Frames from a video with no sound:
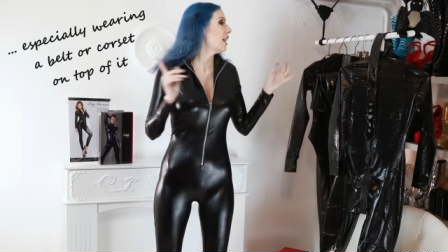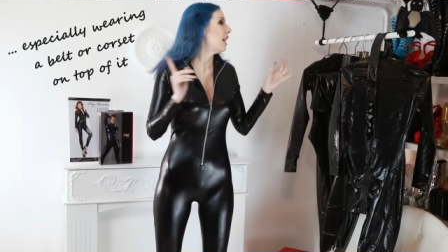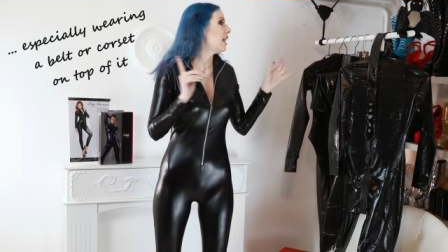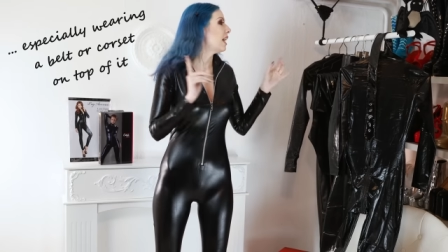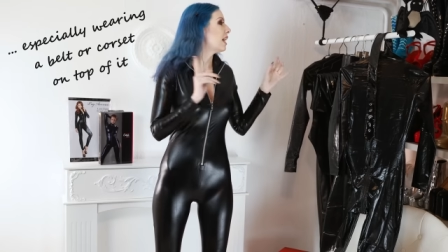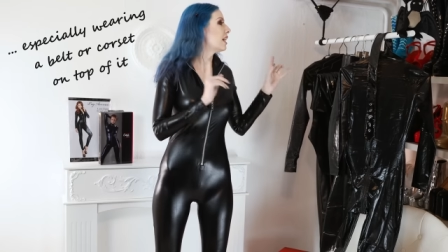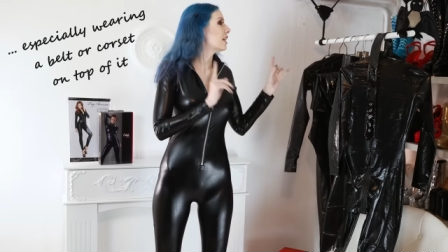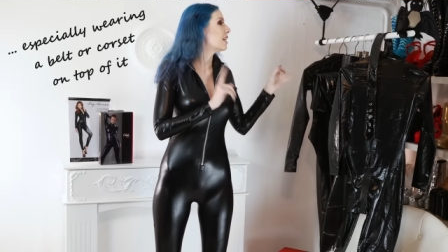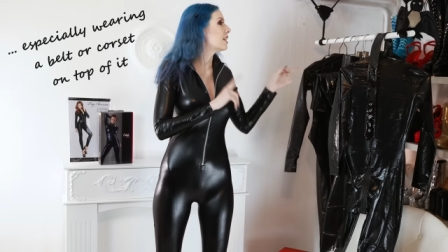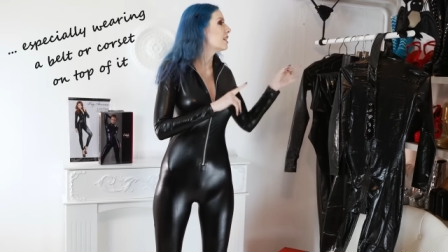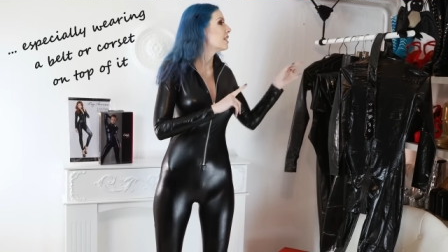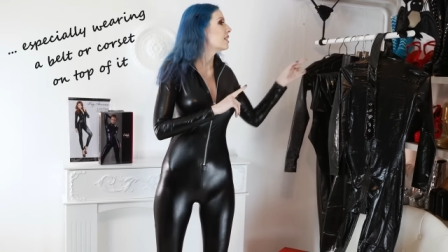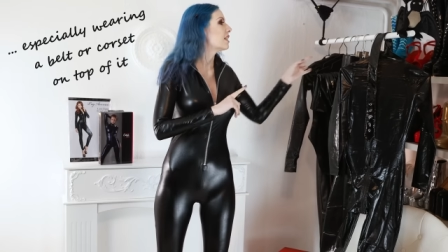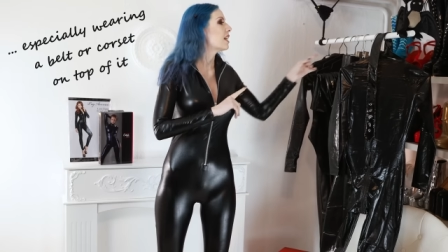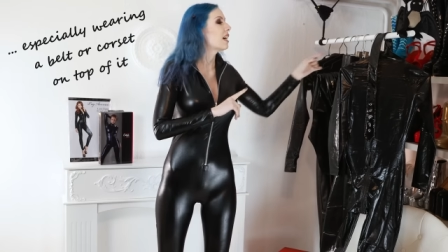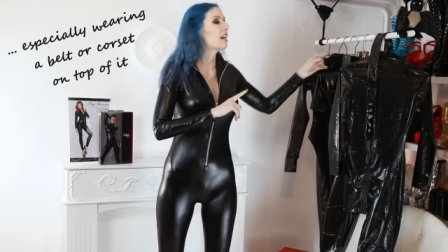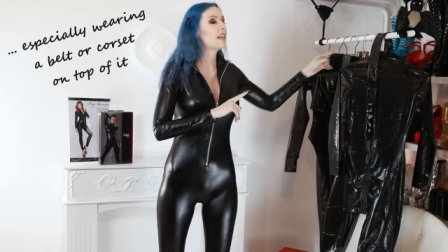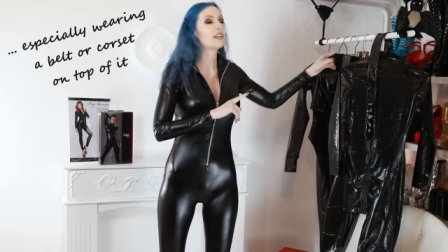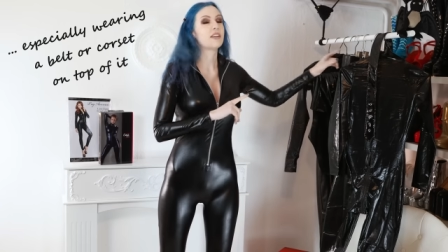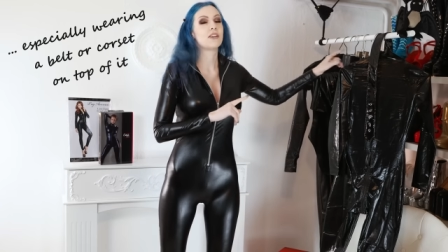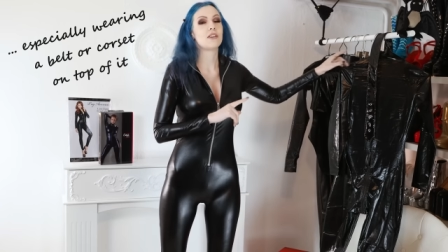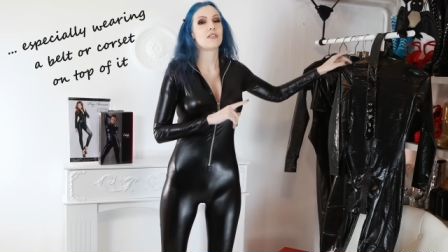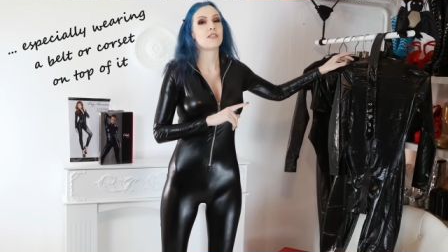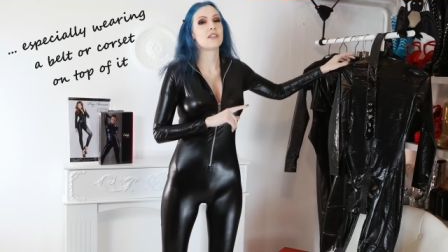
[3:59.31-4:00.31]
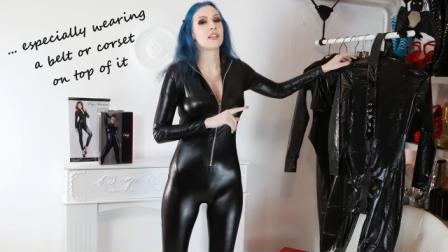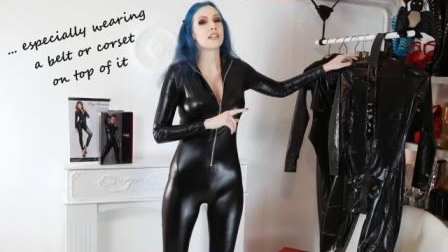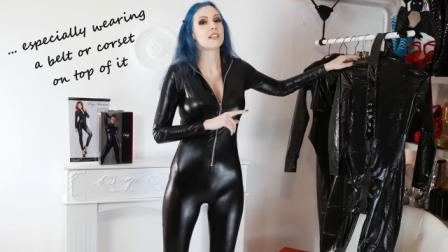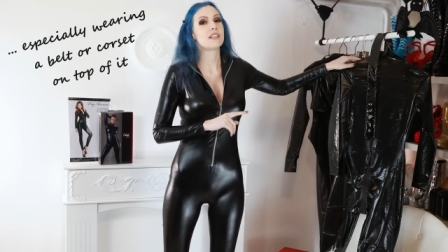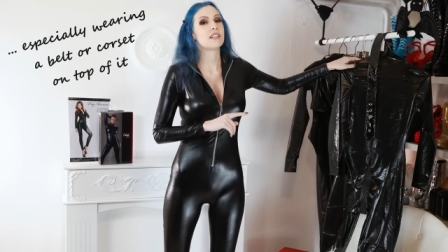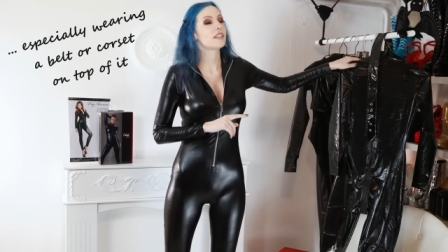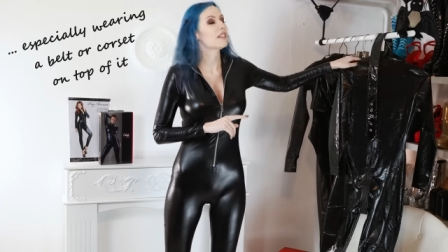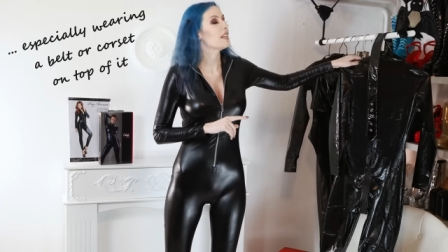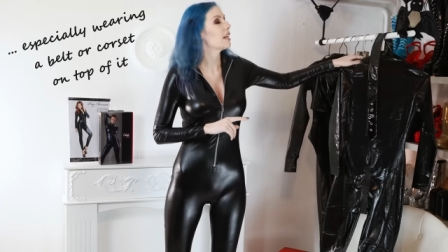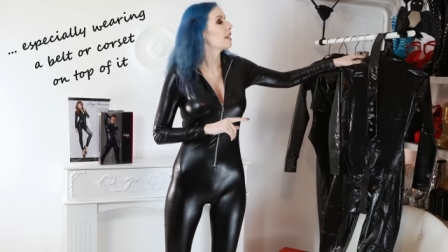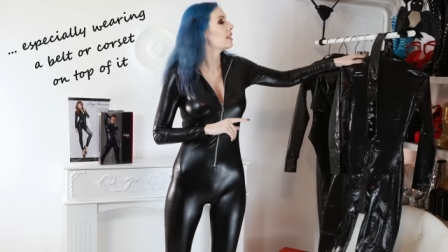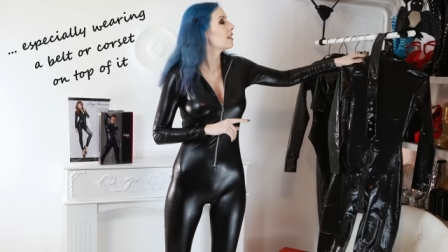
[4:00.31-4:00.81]
and I know that
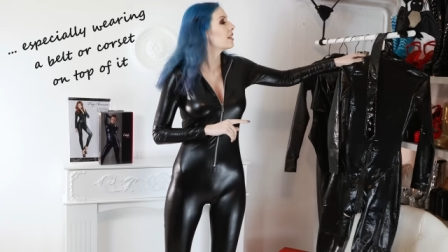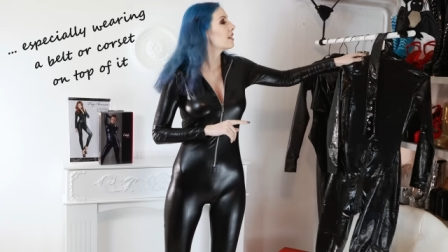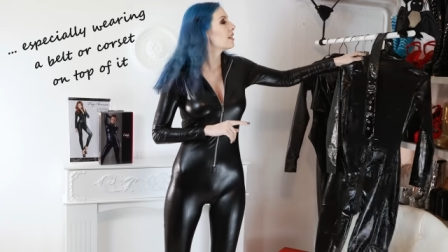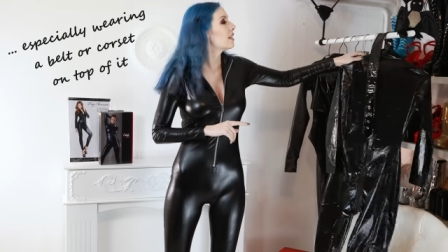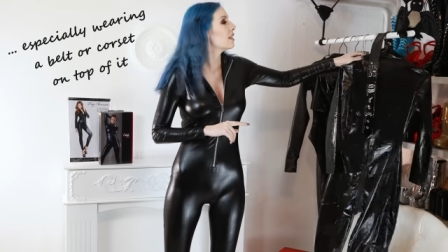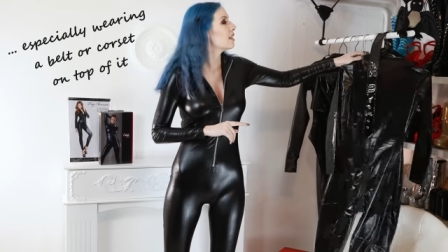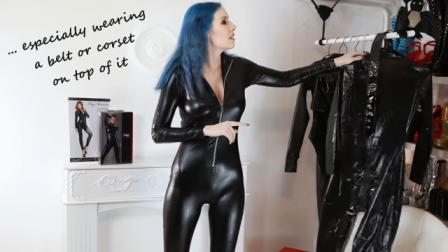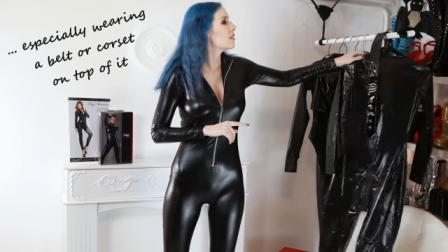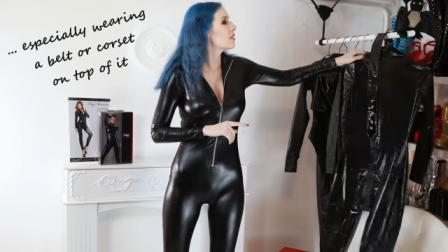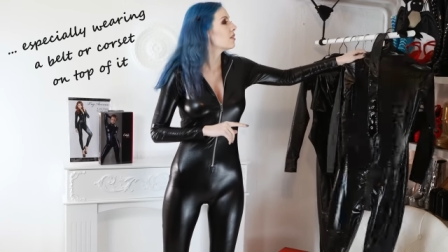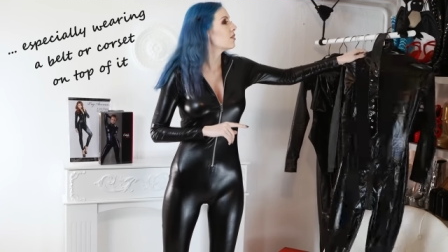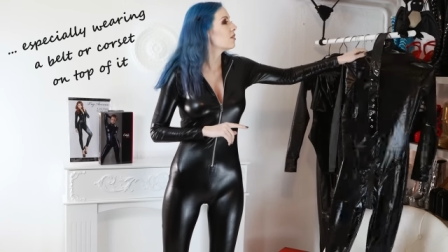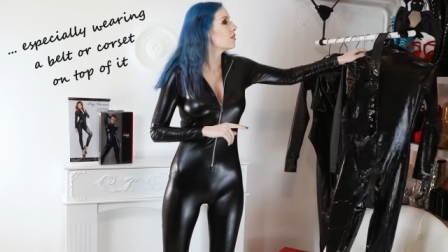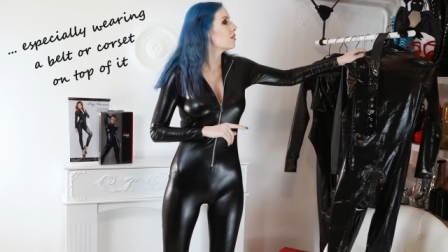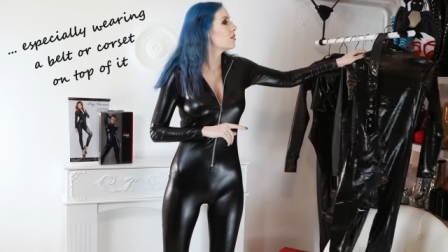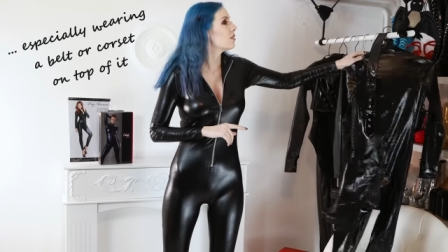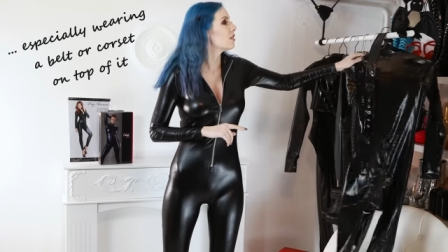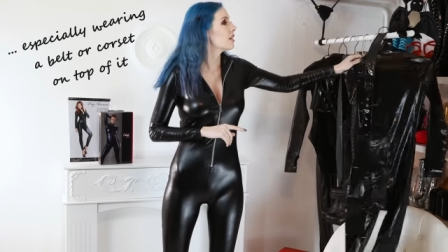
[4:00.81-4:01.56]
the second catsuit